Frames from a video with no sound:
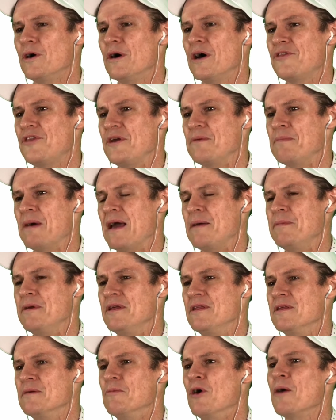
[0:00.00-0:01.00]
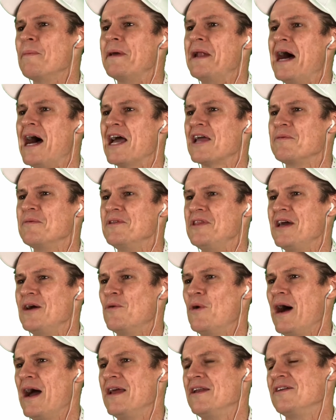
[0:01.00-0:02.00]
I think maybe there might be an argument there,
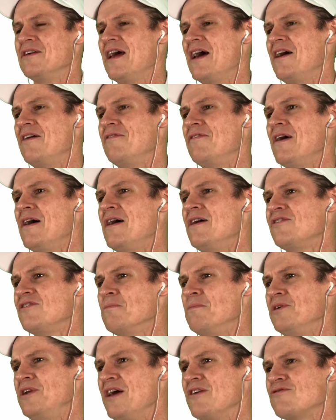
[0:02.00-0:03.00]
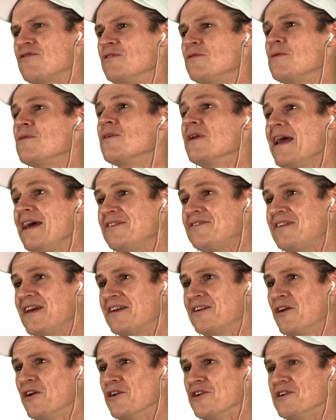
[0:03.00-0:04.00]
Wayne, to have some pedestrians with less
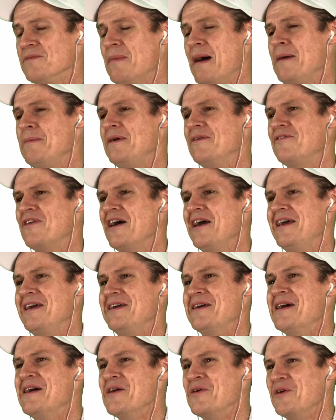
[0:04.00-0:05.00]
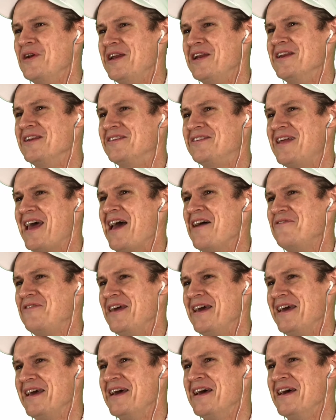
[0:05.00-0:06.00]
technology. Maybe if they didn't have
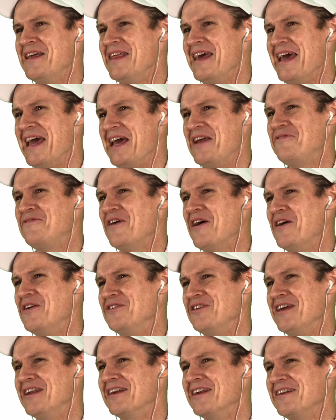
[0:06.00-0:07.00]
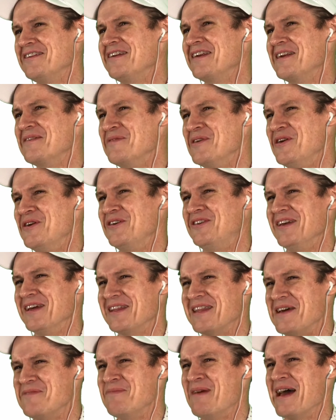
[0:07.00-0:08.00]
their headphones in and listening to music,
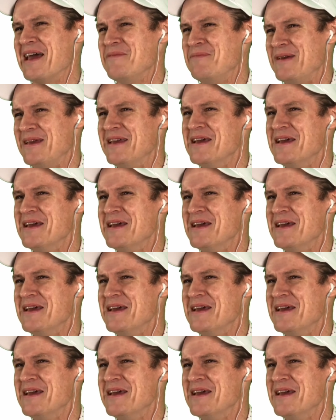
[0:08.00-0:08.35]
then maybe